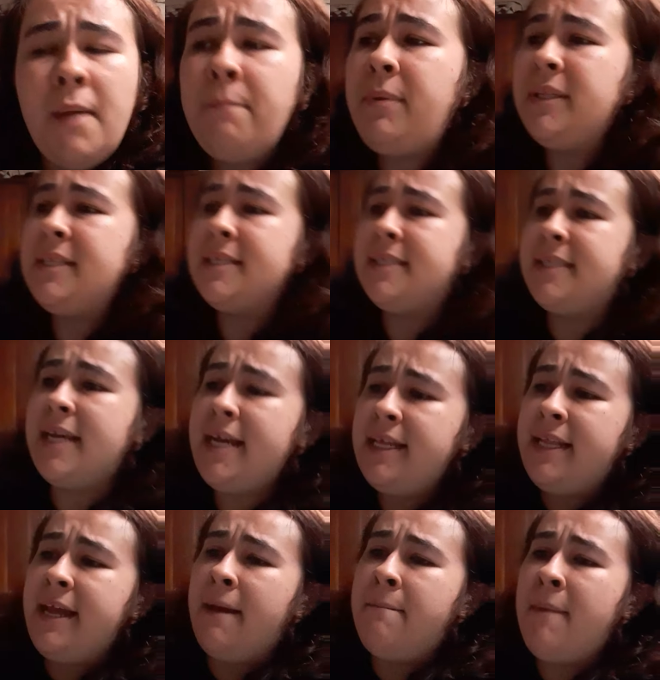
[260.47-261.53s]
But to see
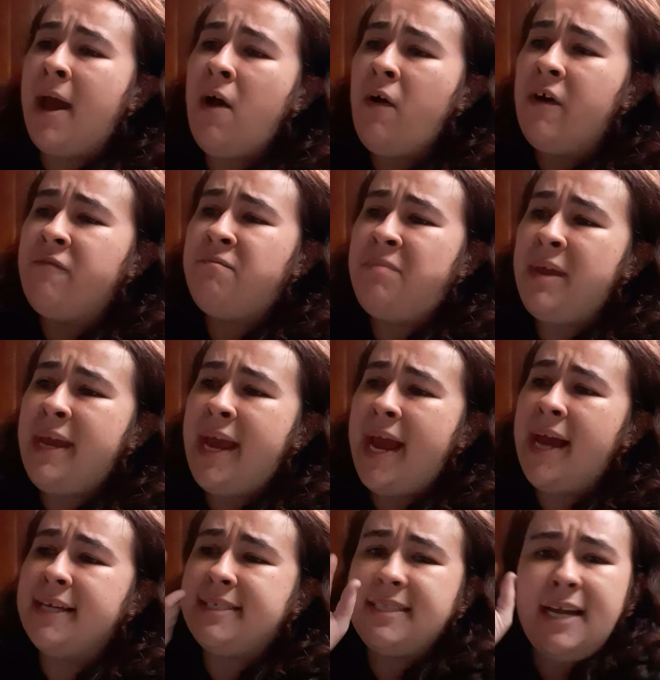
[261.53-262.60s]
the amount of
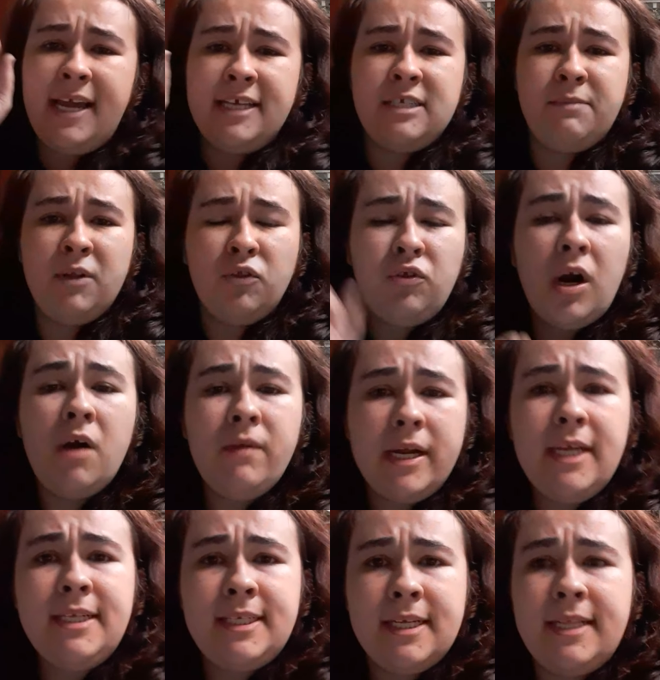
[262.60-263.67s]
BS that has been thrown
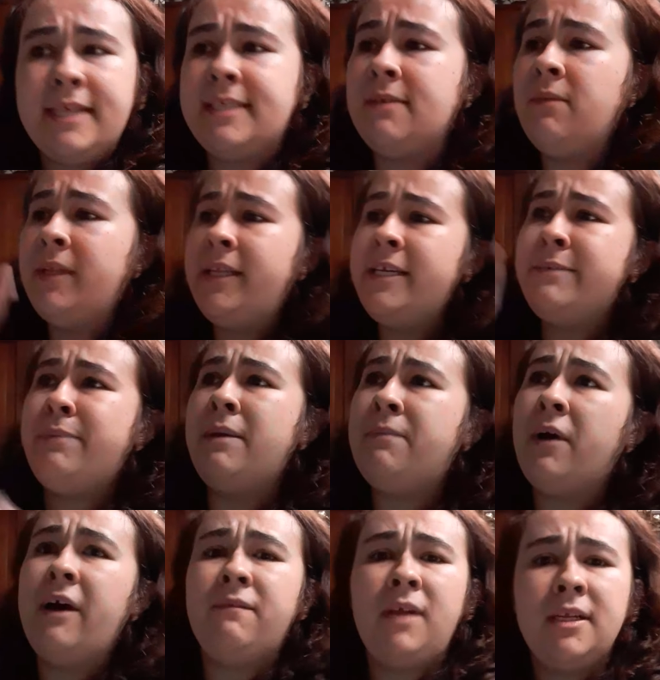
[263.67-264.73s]
into this and what these people
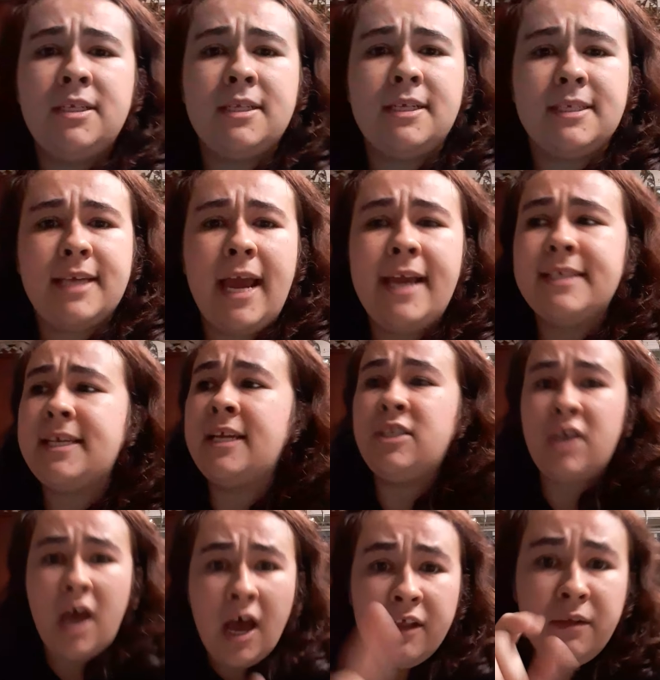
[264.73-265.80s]
have done to this case and
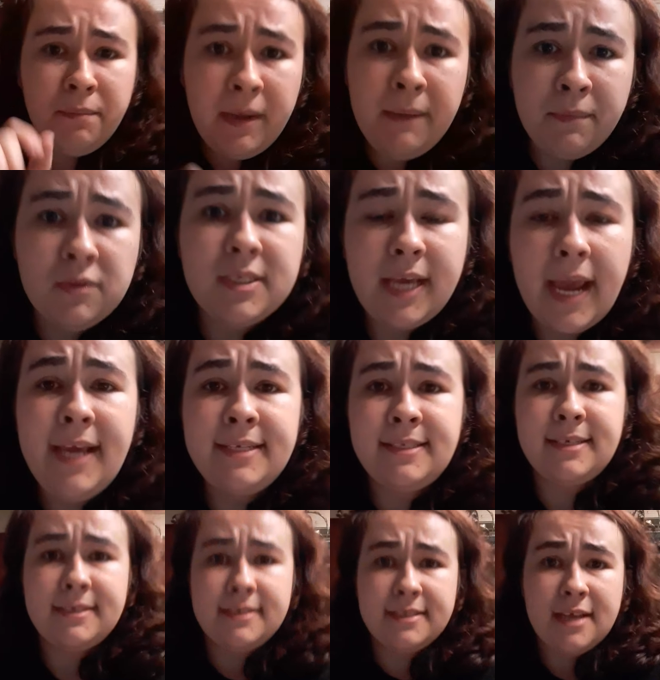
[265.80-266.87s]
to other people's
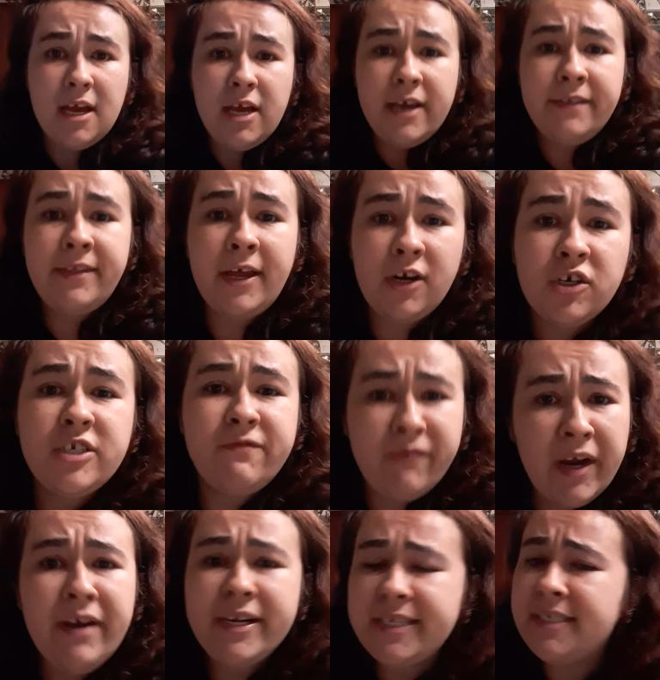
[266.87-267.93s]
cases that are
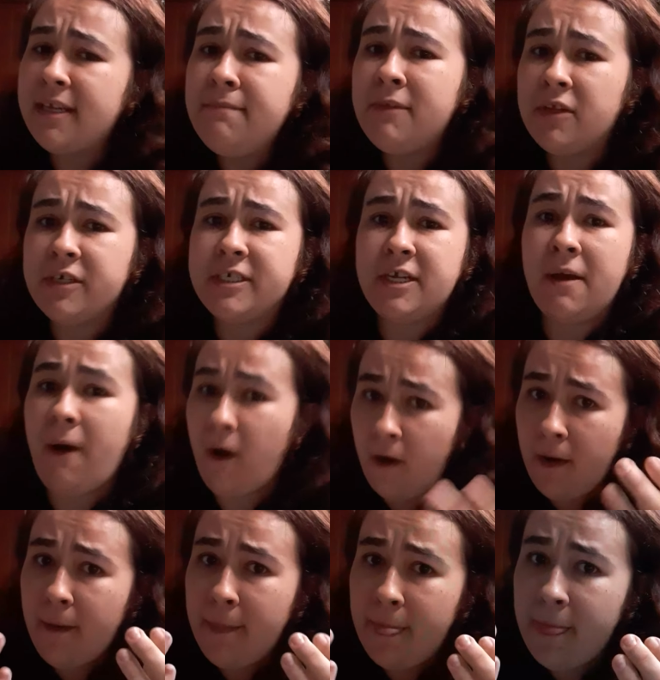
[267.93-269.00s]
very similar to
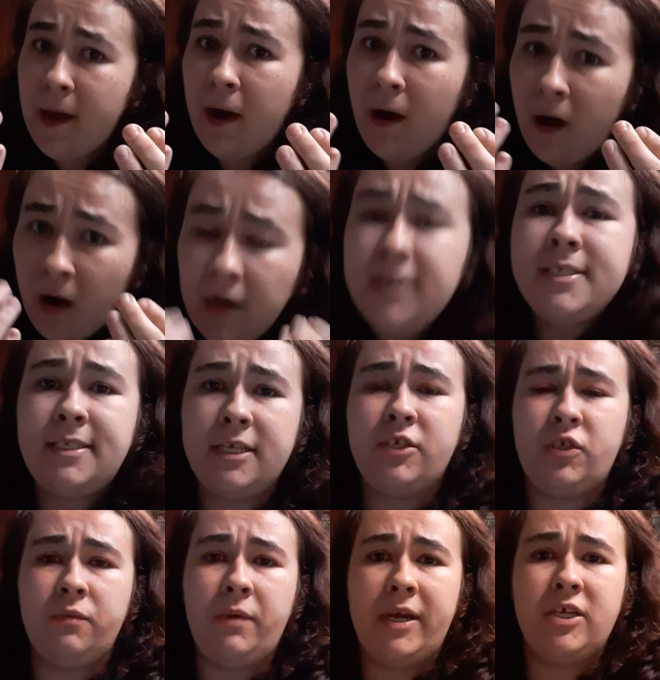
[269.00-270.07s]
our
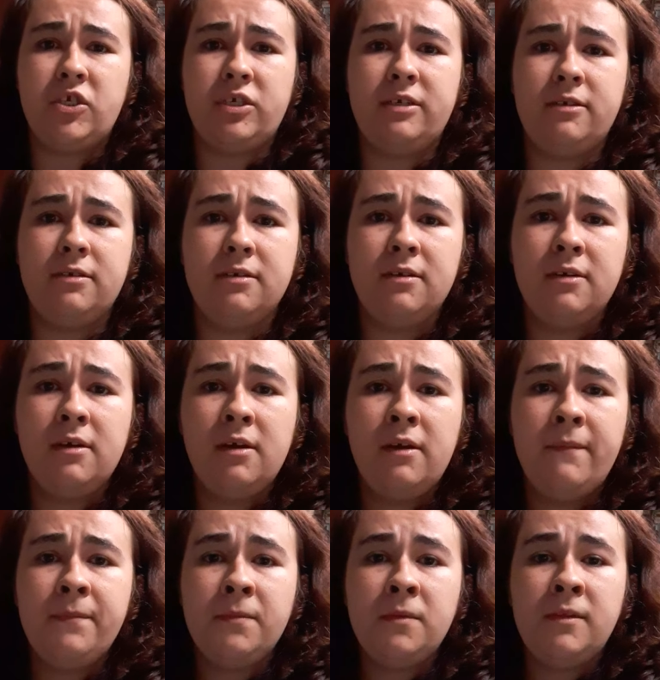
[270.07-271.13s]
situation
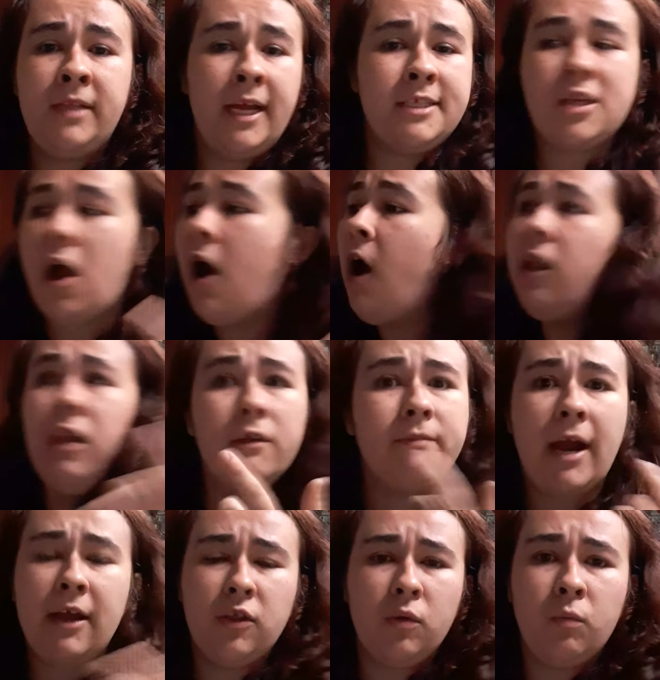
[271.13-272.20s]
that's all
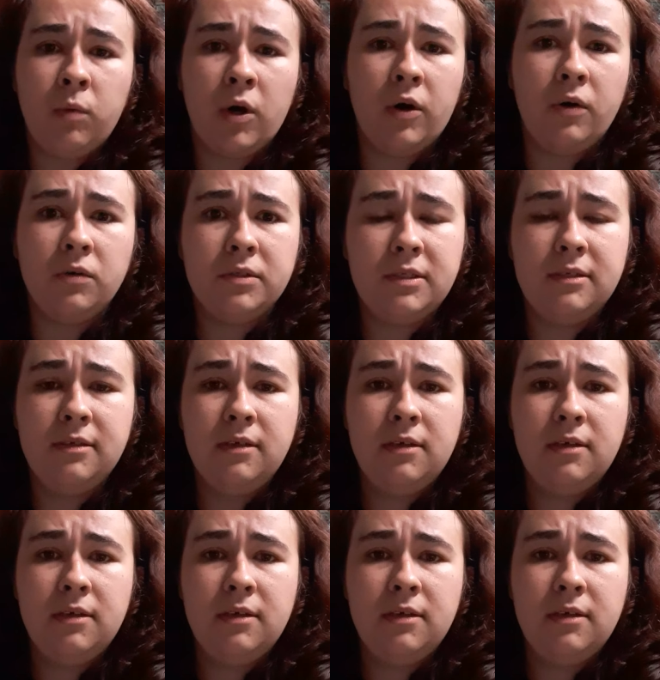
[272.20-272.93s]
around the world